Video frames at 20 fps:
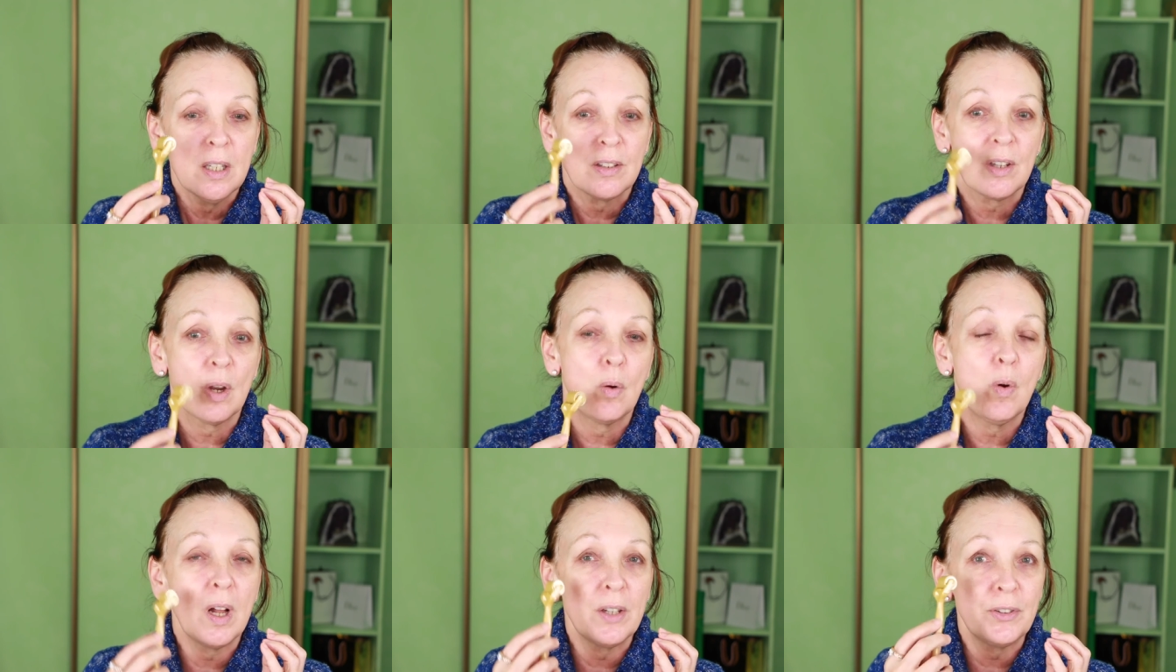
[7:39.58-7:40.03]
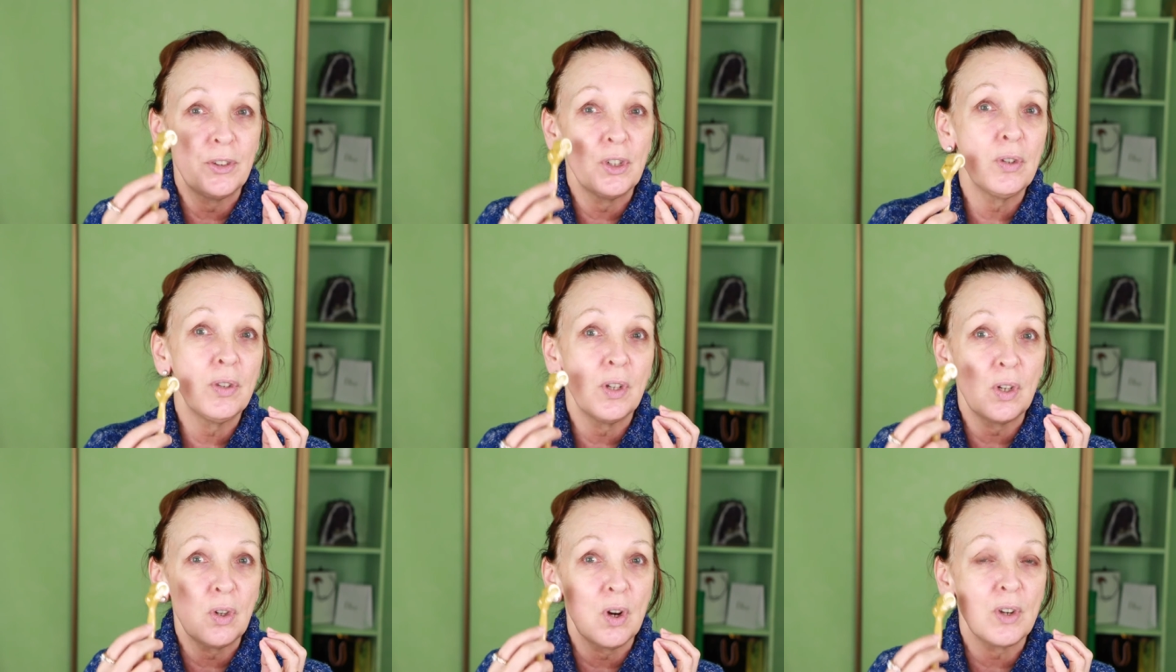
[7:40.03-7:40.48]
So I'll
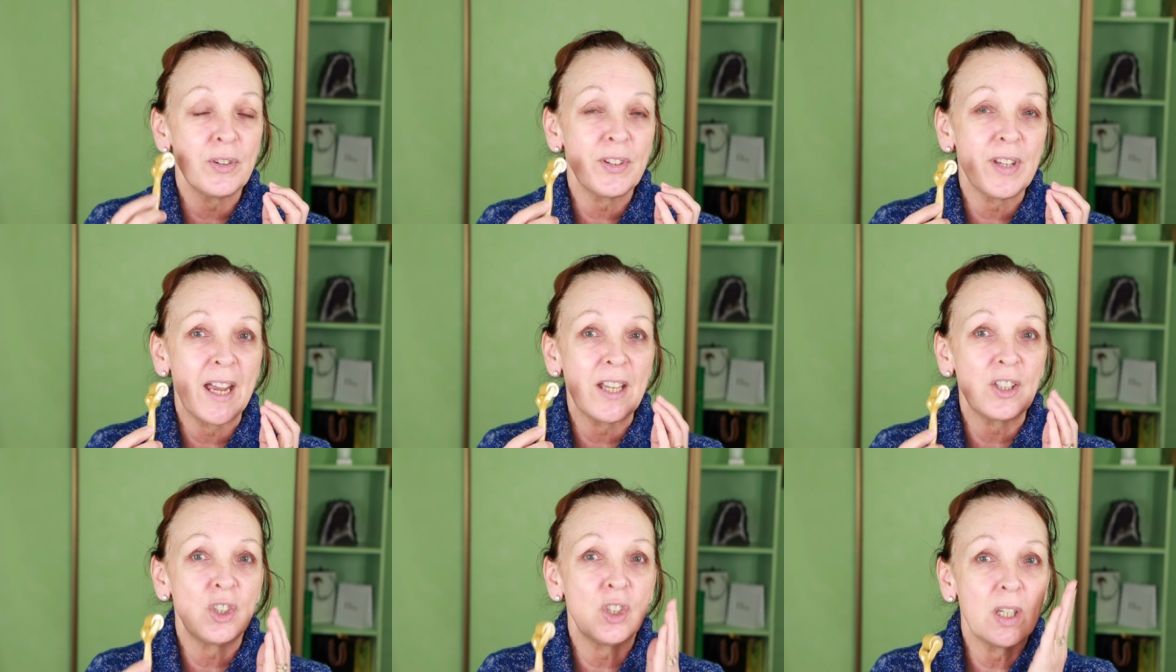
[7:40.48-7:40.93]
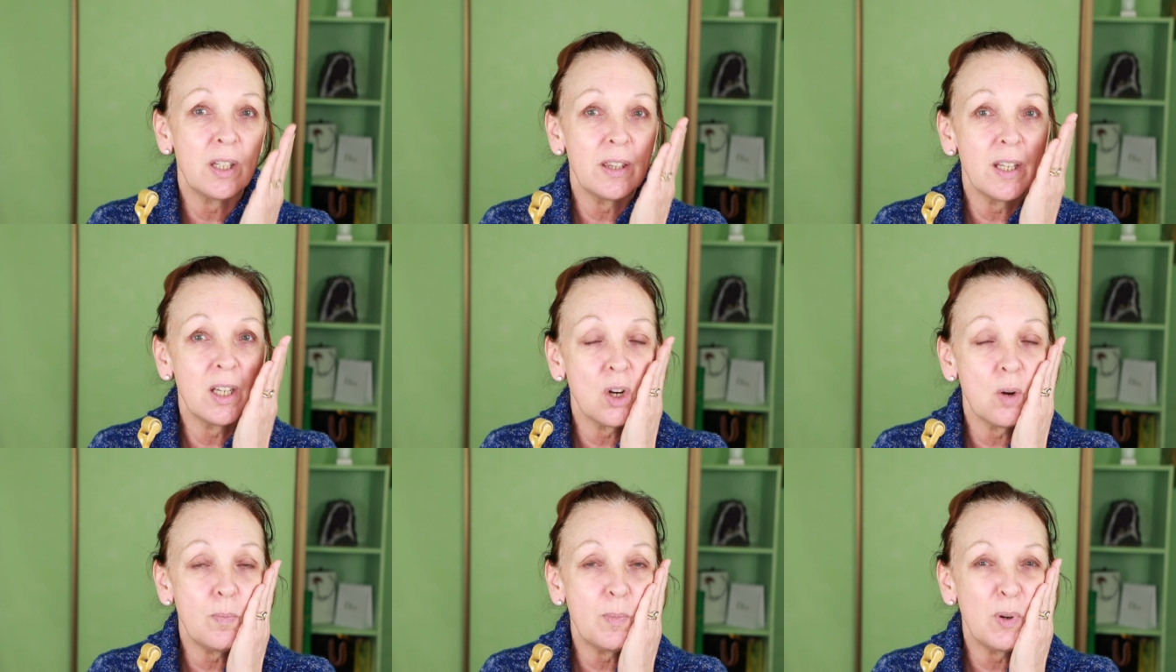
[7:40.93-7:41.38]
do the cross hatching,
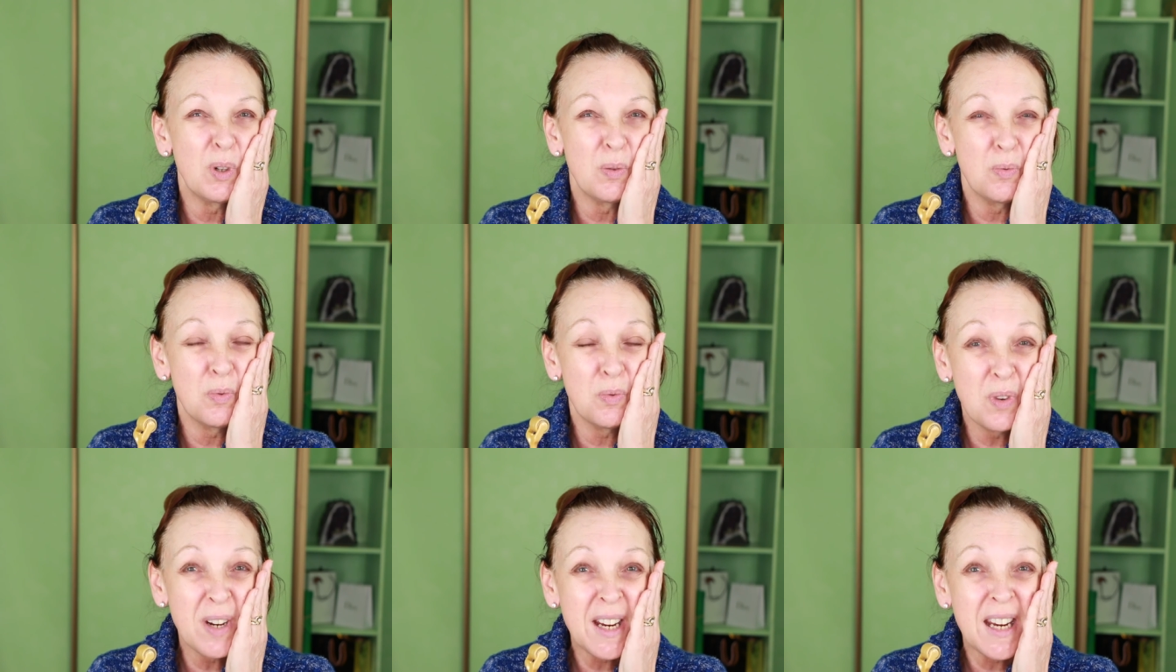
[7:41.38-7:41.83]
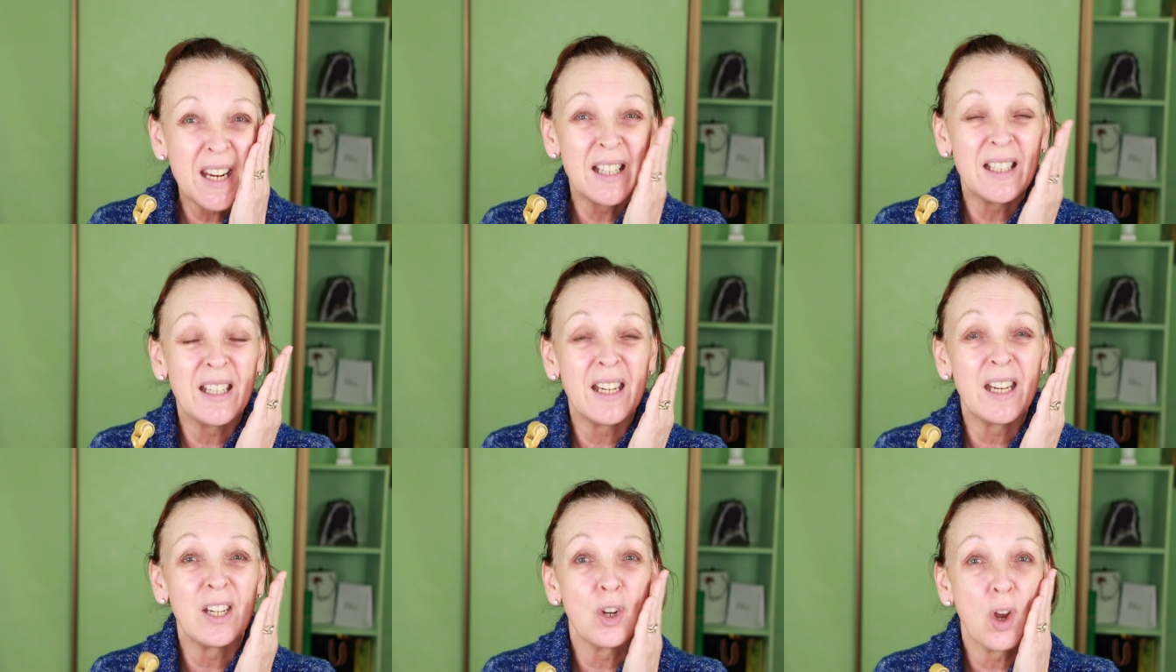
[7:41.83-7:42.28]
then I'll put a
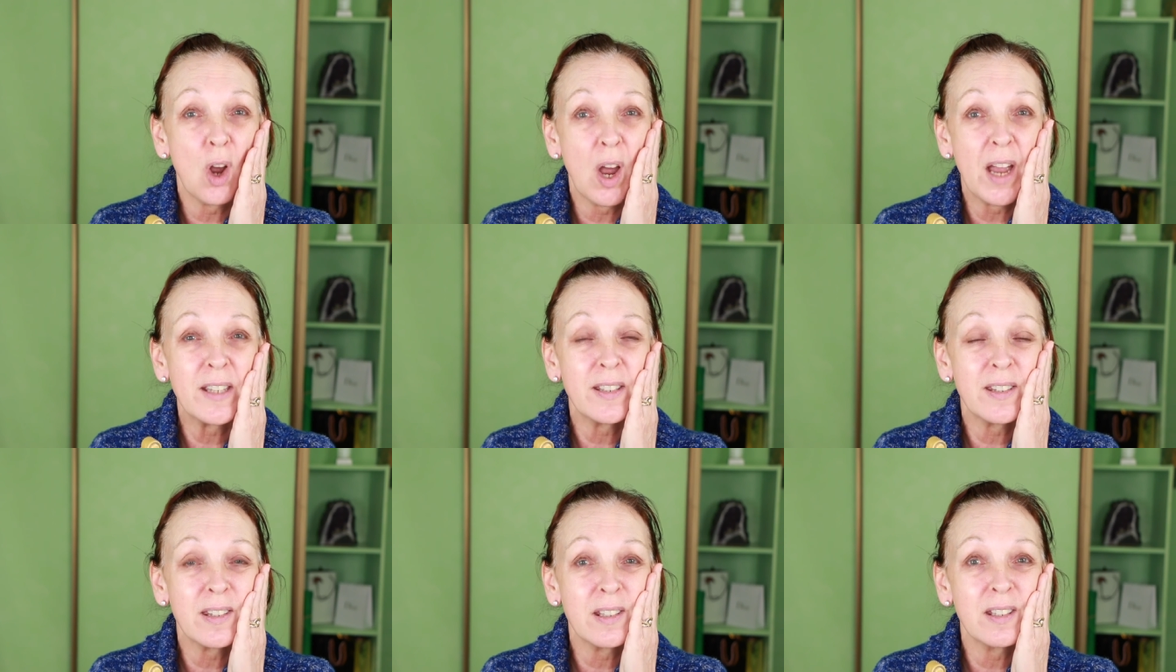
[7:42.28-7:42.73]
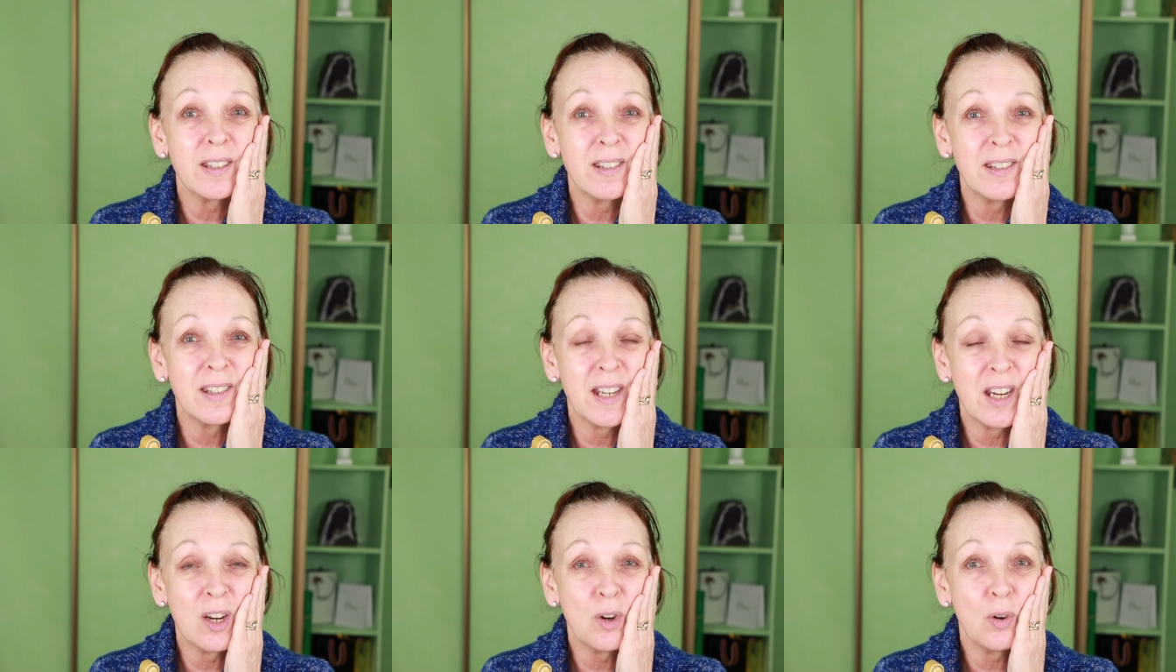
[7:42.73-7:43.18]
really nice
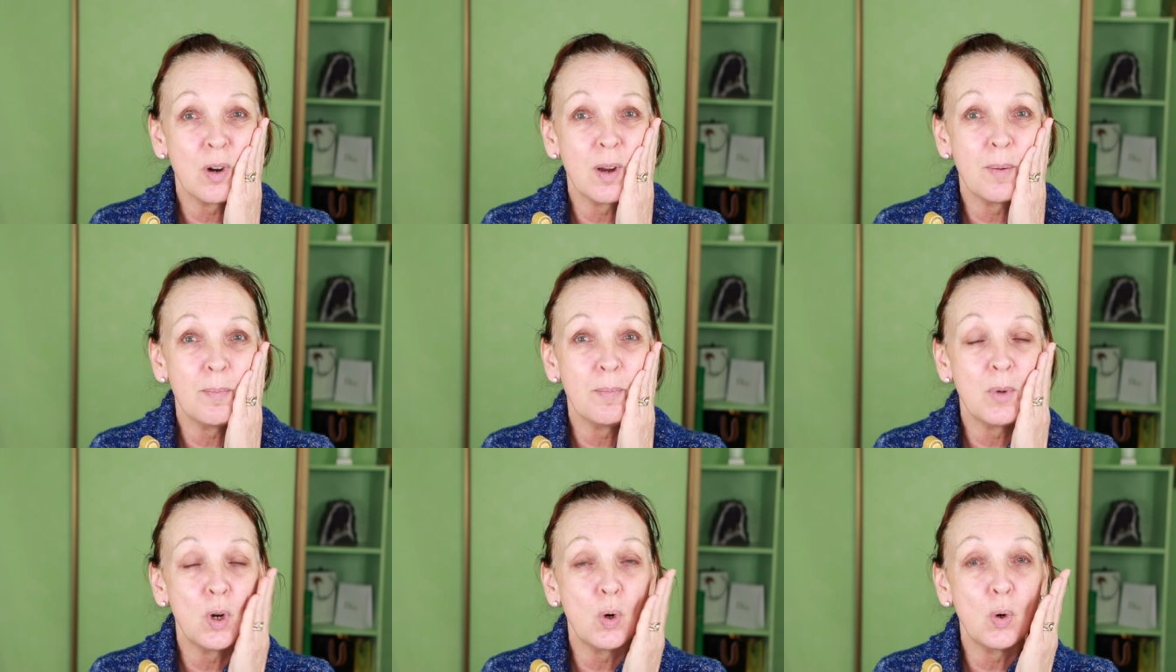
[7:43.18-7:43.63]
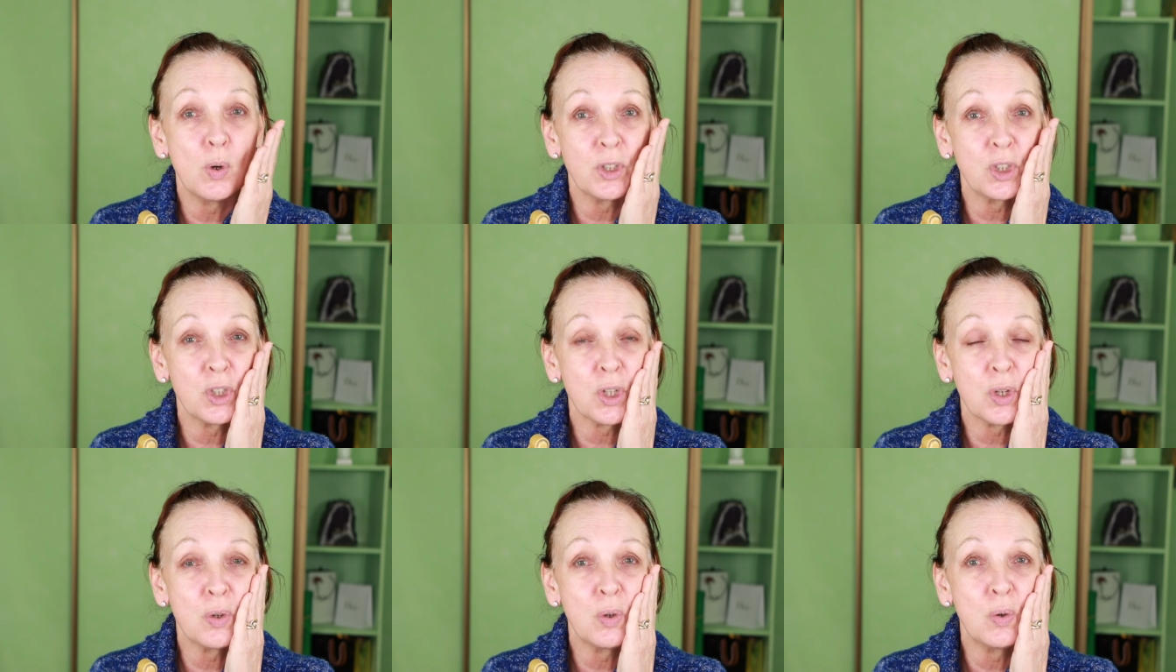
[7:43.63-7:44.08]
serum or
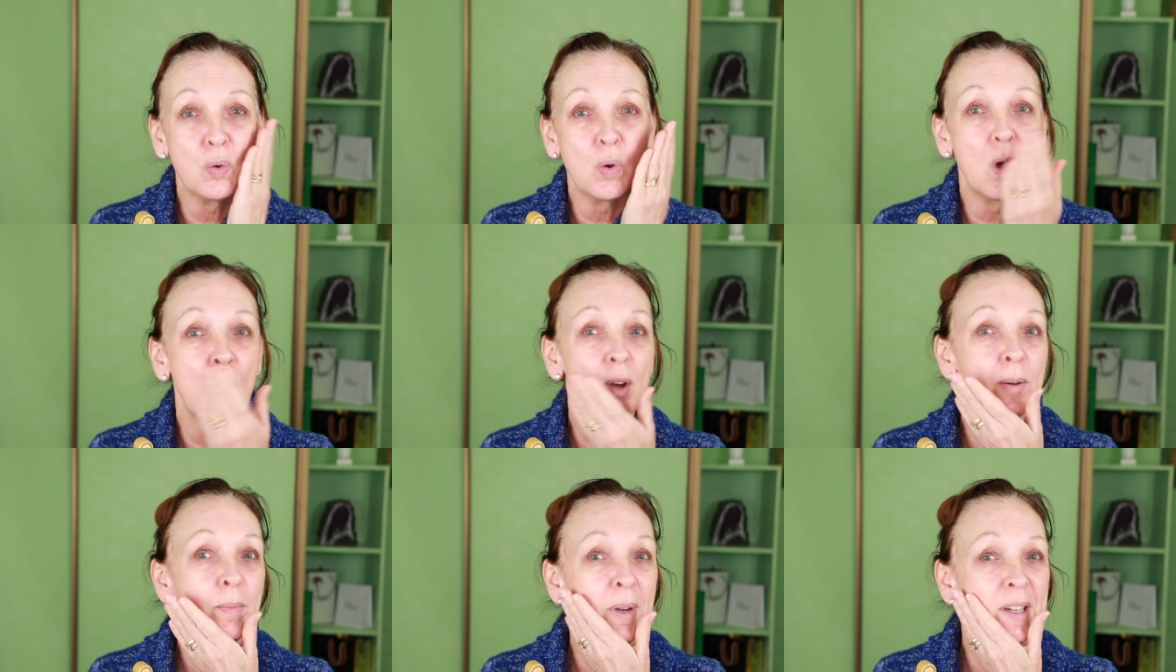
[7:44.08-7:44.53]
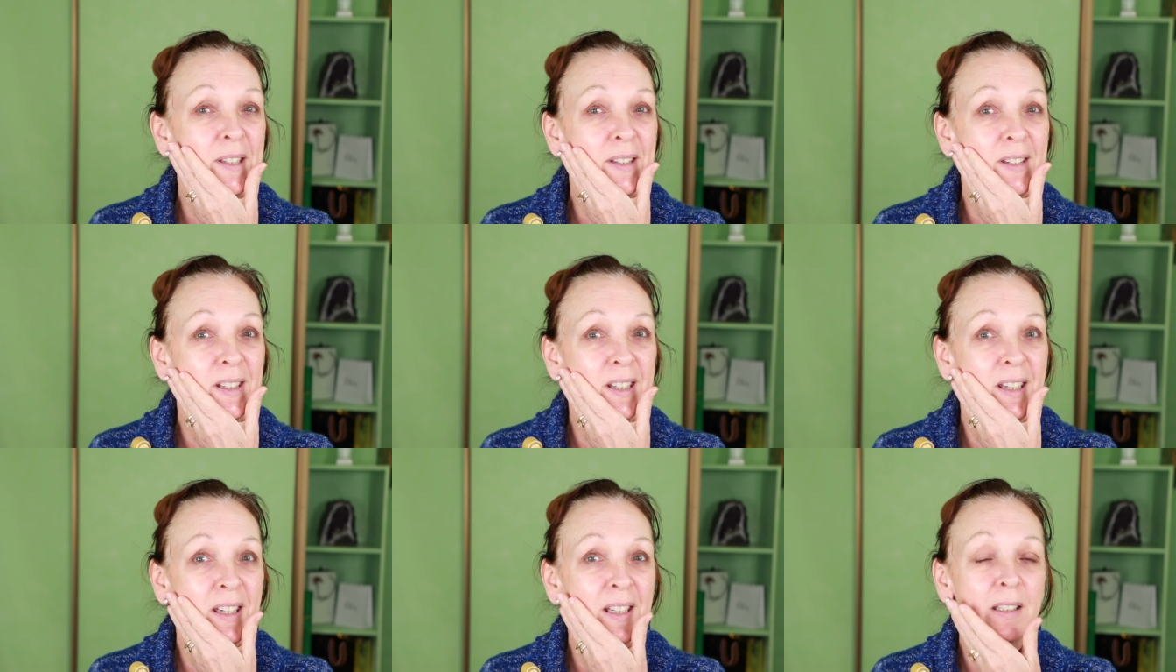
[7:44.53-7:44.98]
two on my
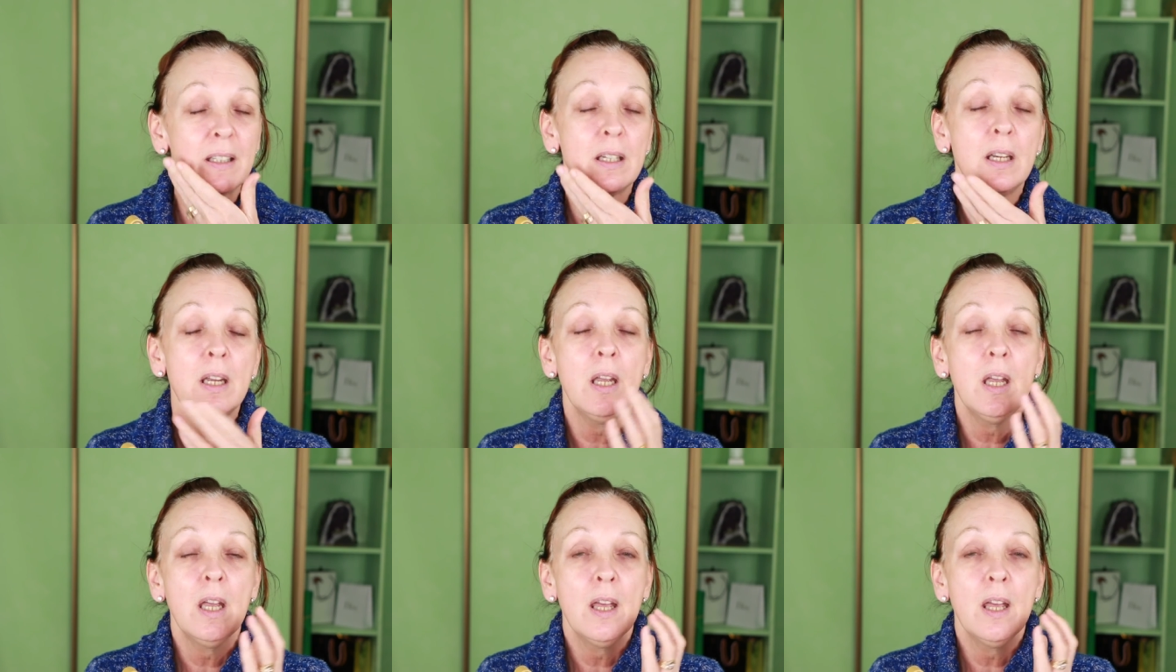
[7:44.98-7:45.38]
skin.